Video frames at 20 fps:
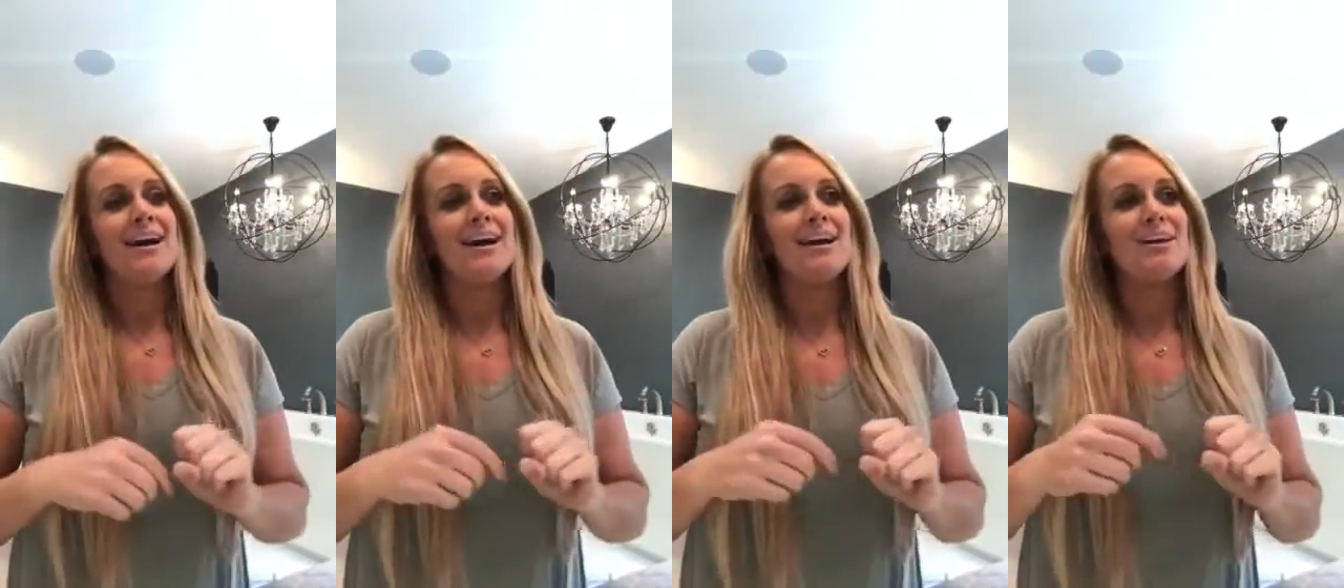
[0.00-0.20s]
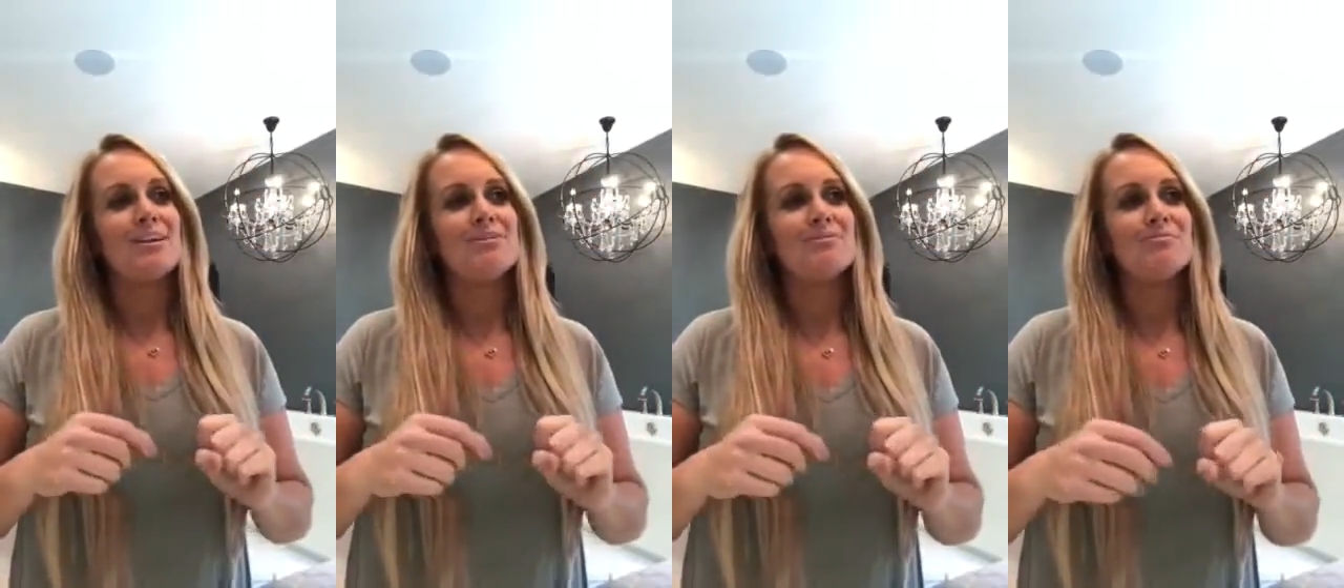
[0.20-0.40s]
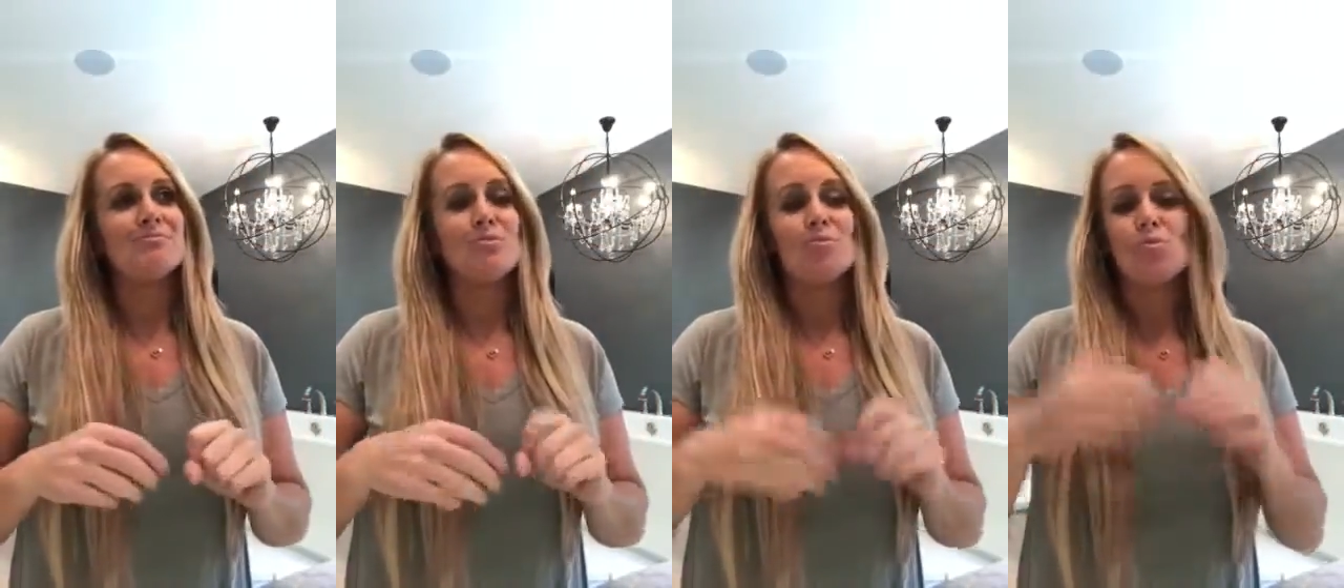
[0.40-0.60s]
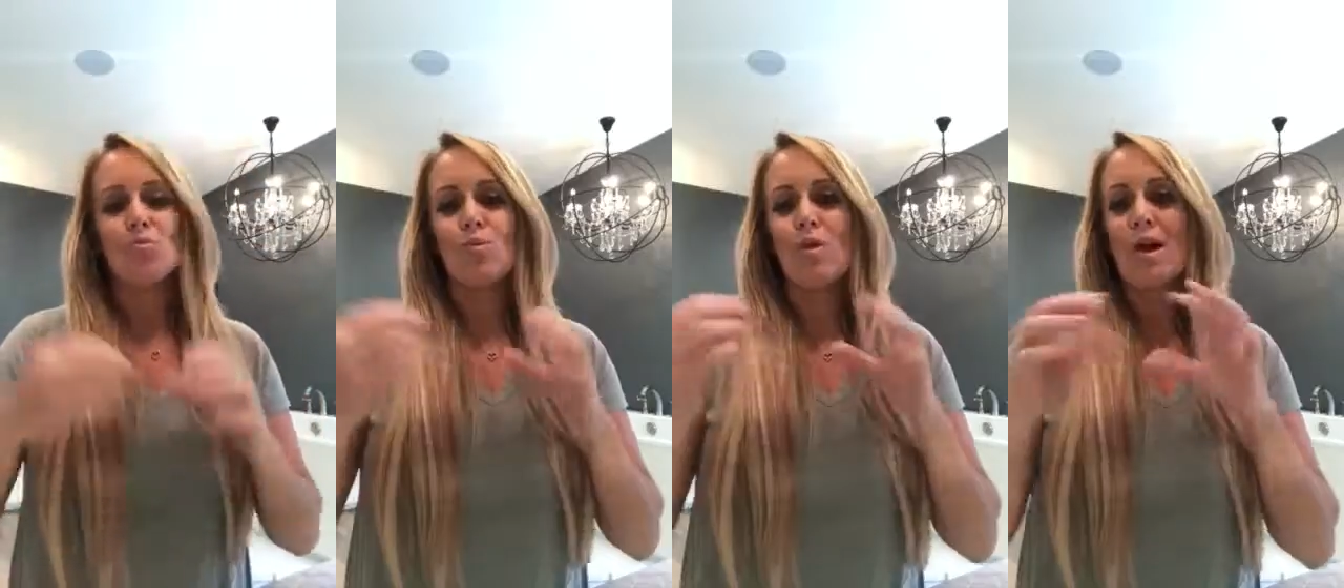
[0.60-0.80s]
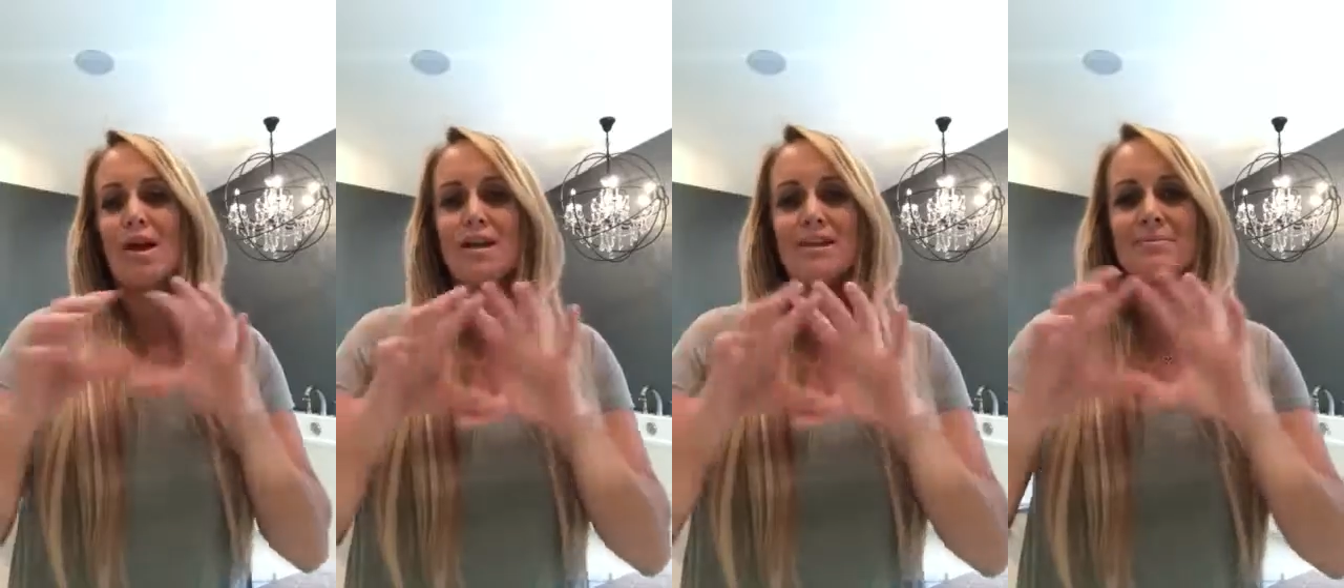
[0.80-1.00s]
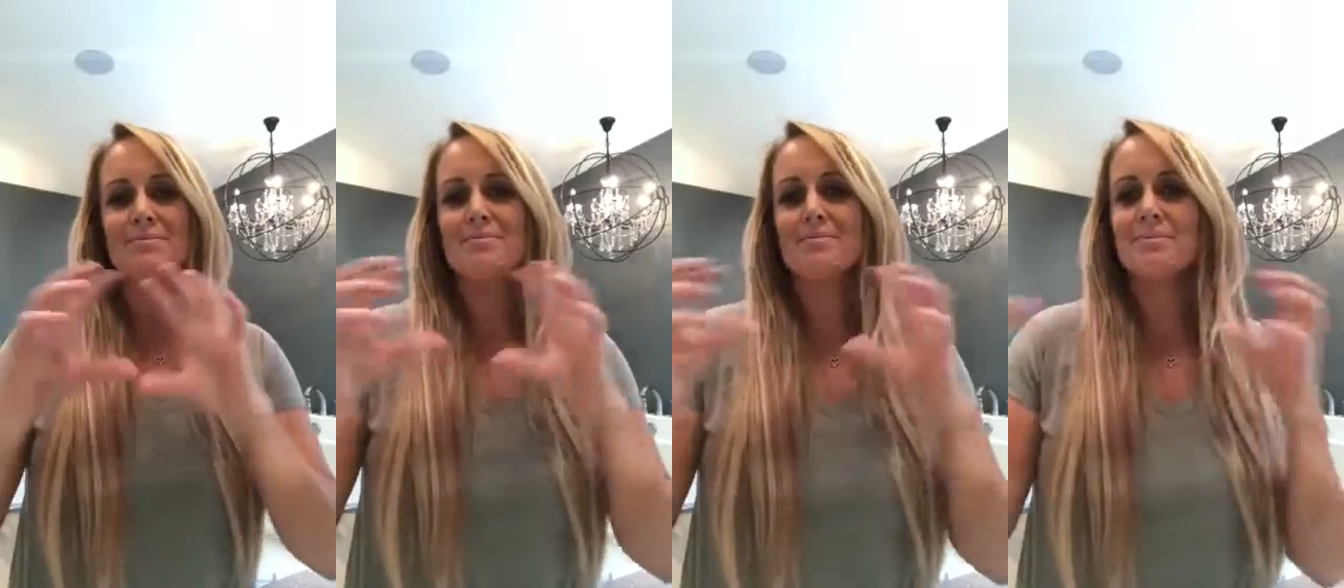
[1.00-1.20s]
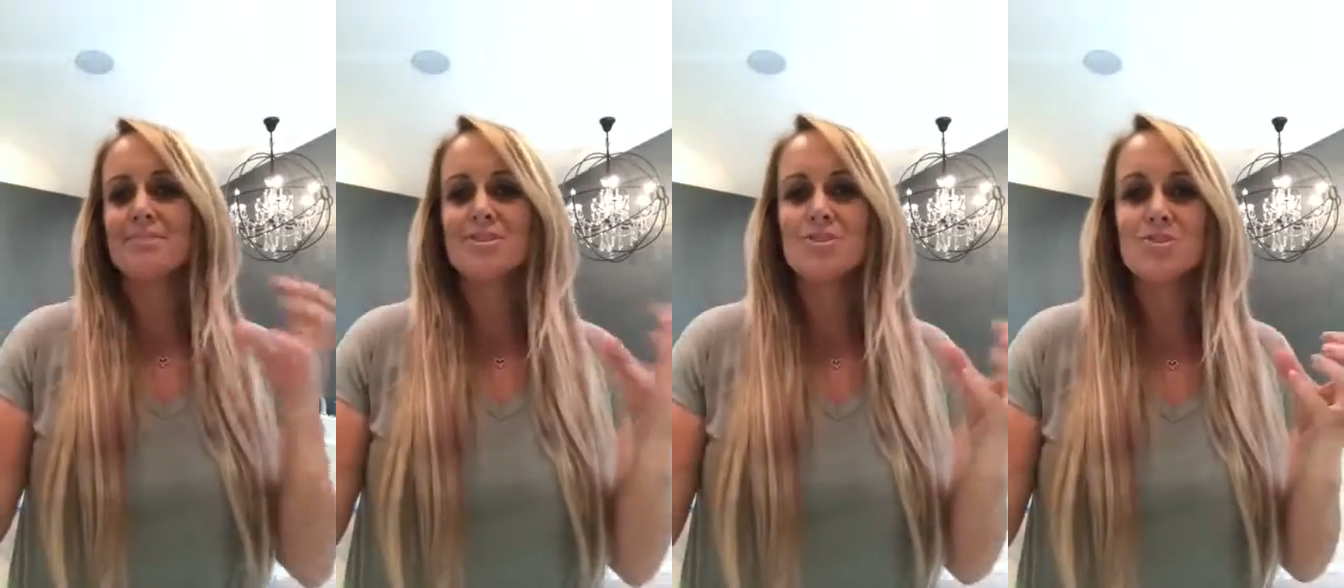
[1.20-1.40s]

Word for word: um, one